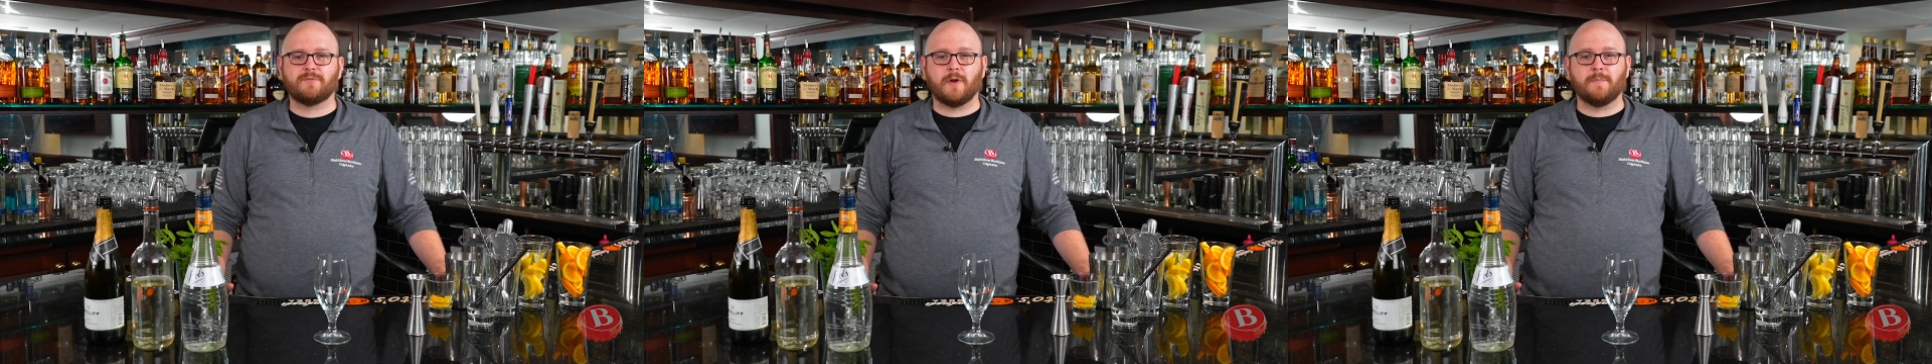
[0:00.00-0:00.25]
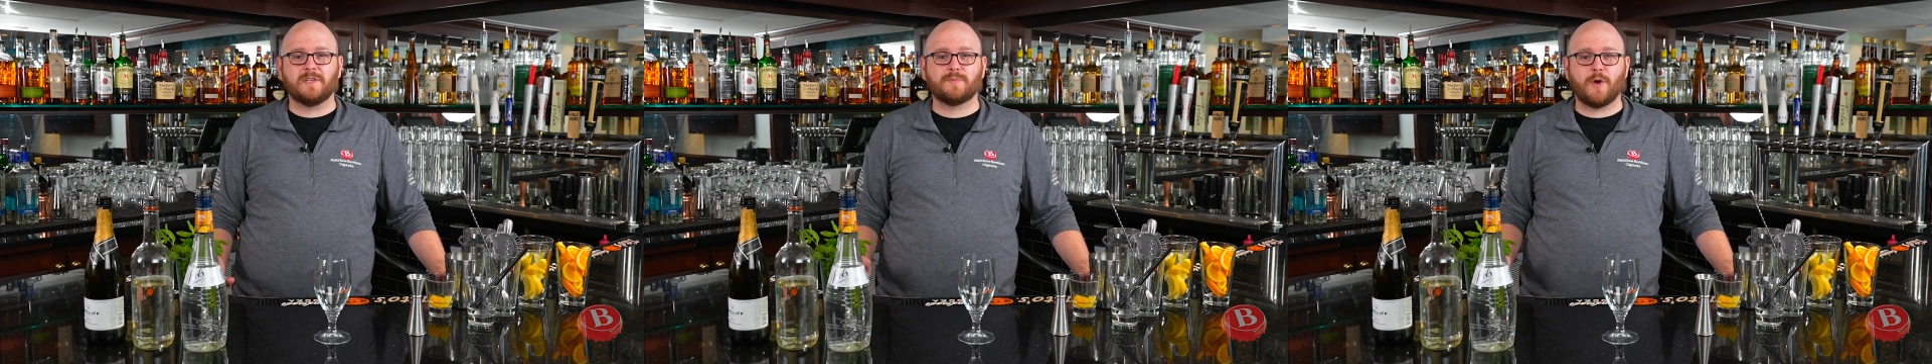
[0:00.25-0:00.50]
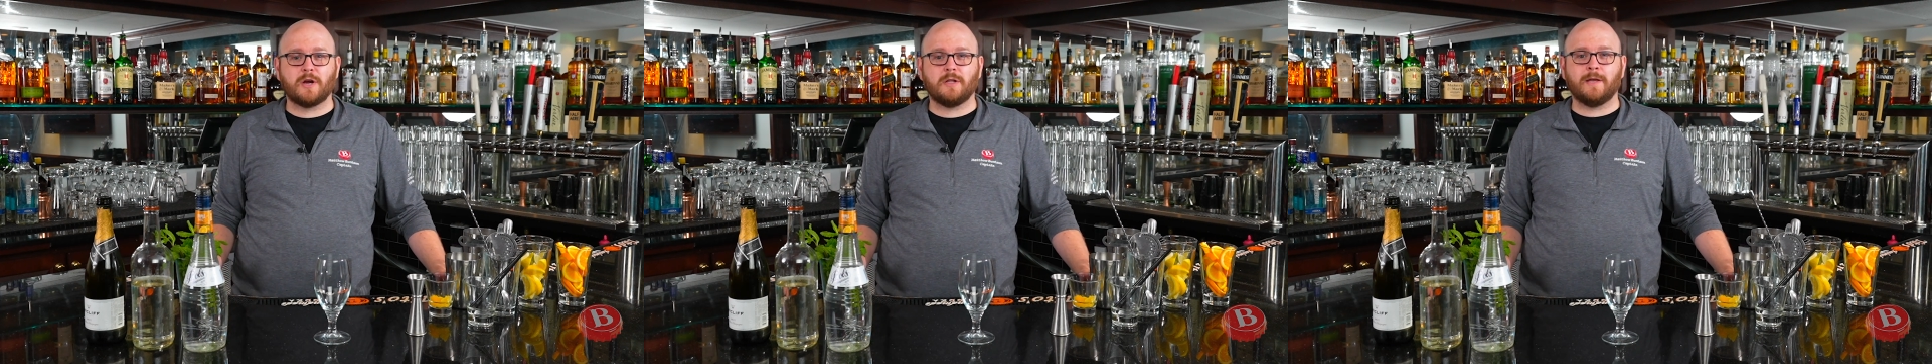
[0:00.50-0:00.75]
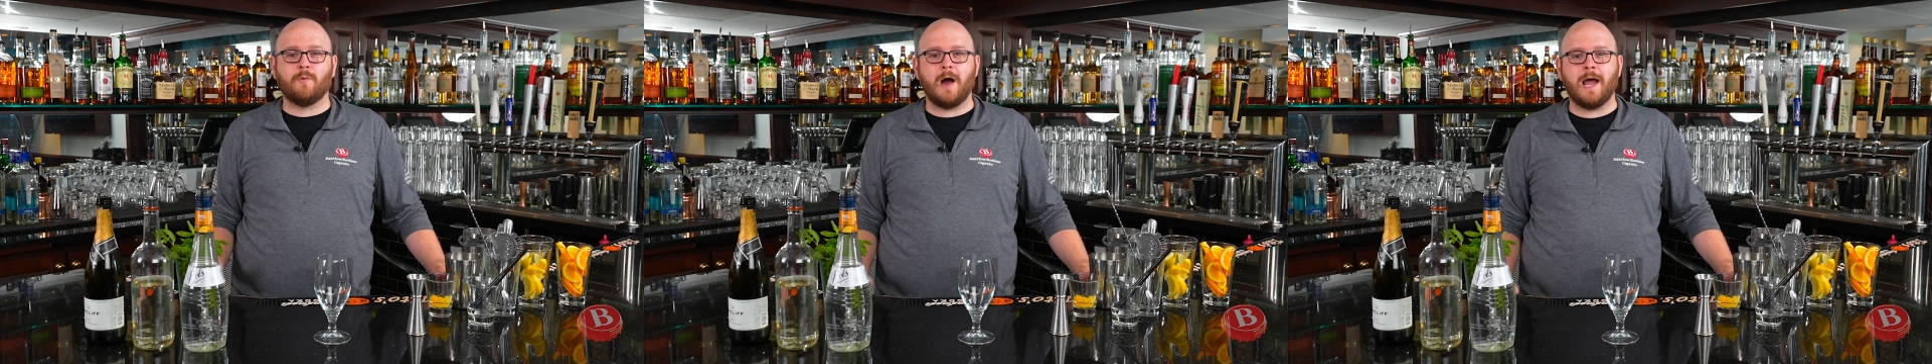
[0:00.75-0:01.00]
from the
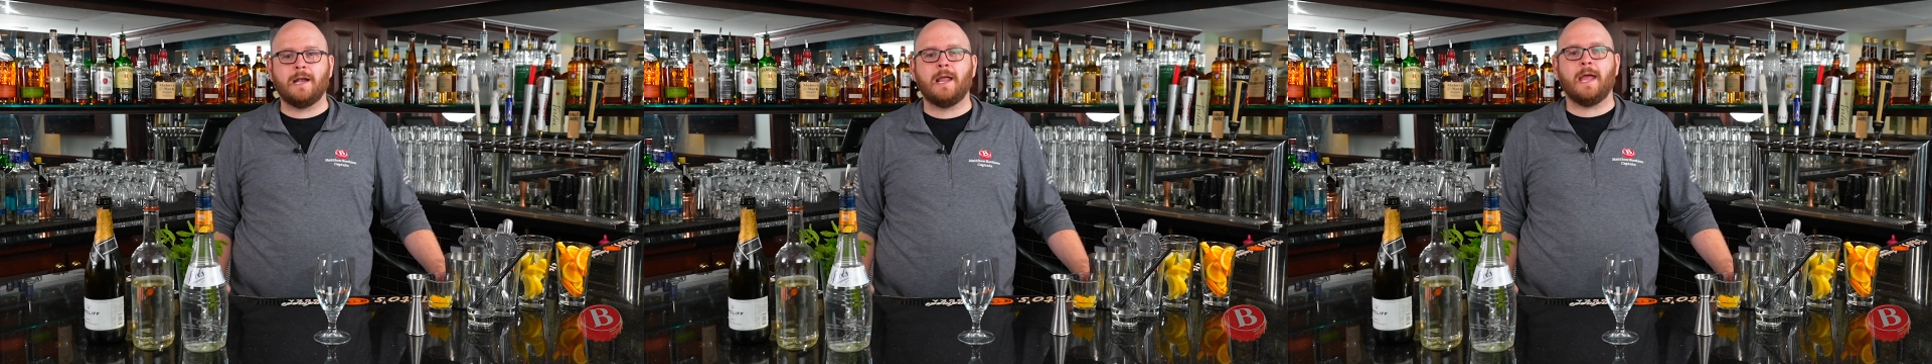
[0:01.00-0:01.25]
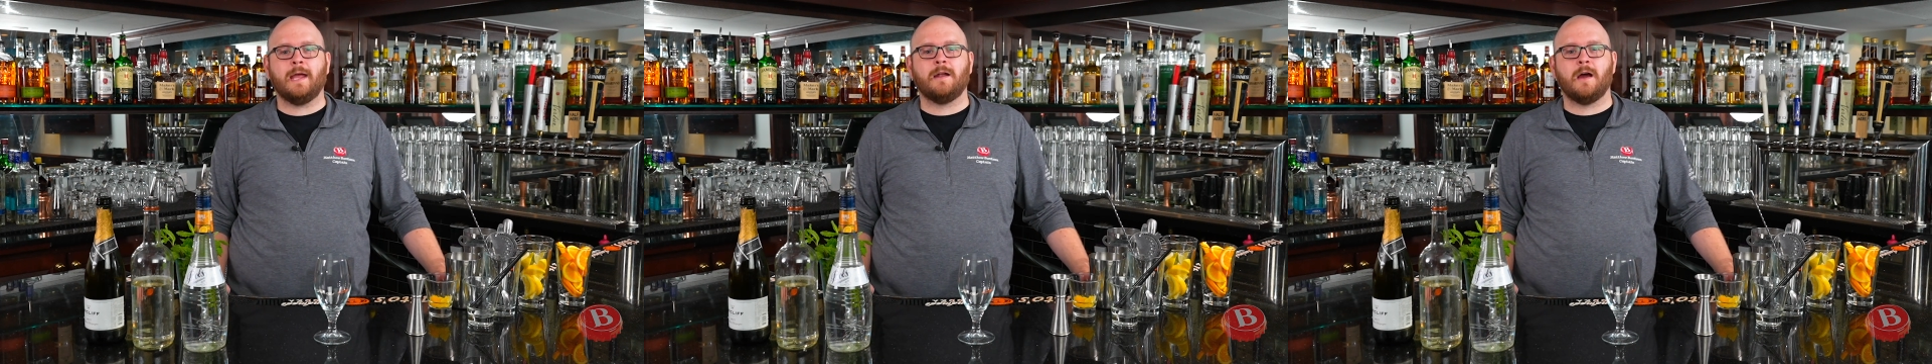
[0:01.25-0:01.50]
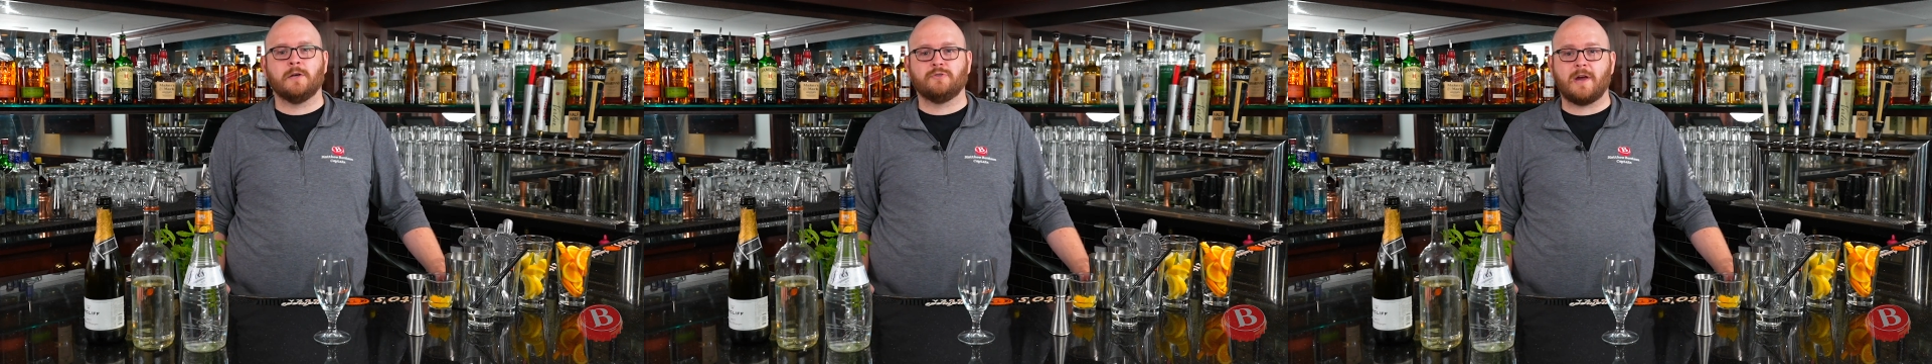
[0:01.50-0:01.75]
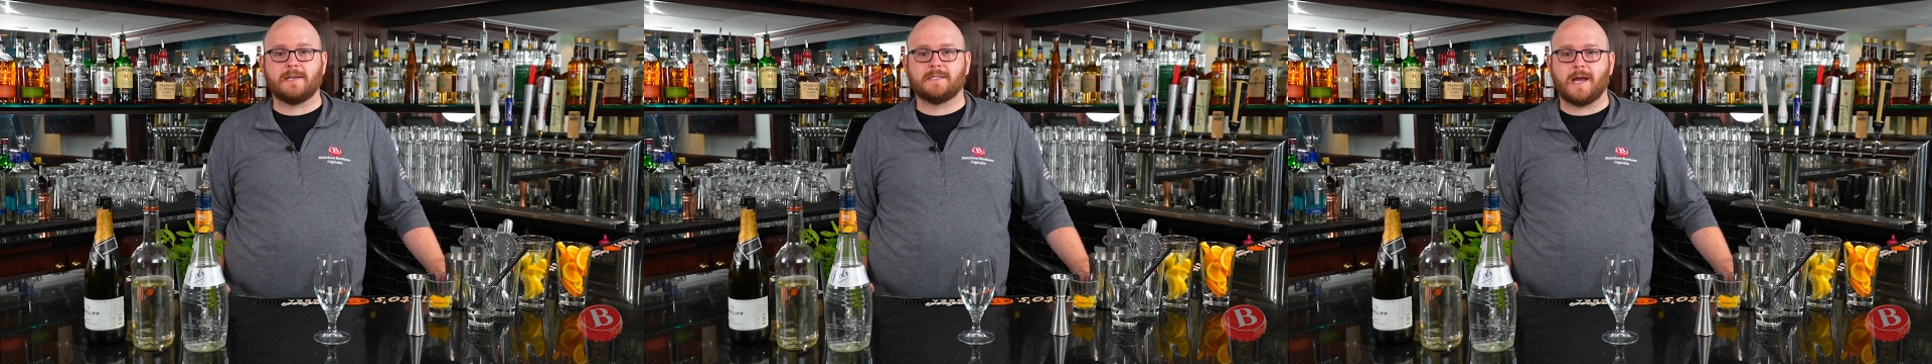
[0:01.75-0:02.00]
sparkling wine and our
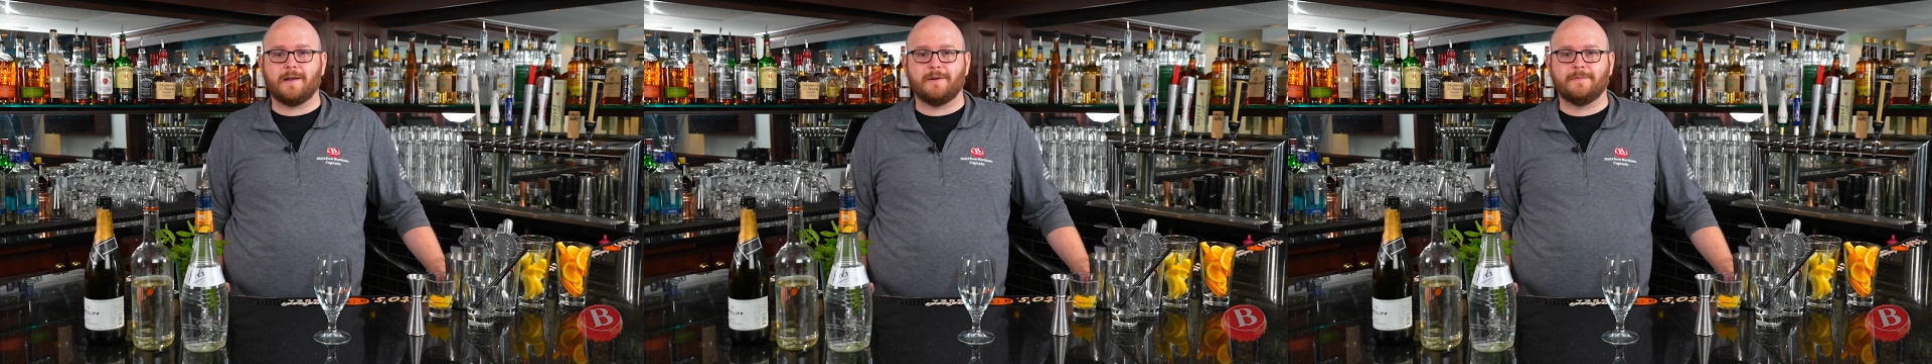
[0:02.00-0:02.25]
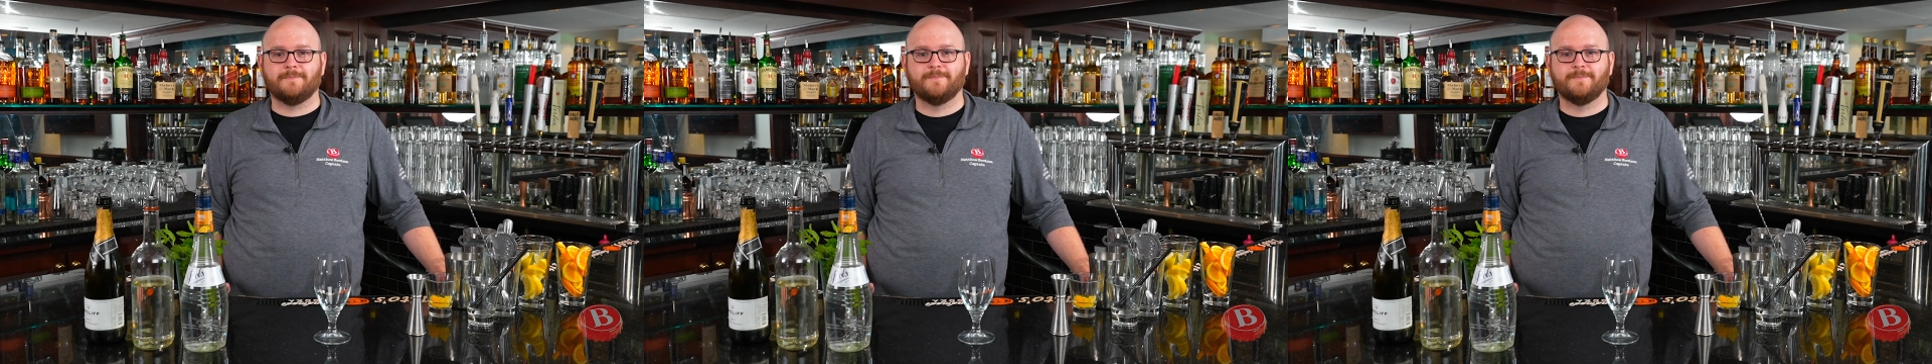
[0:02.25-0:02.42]
dry cider.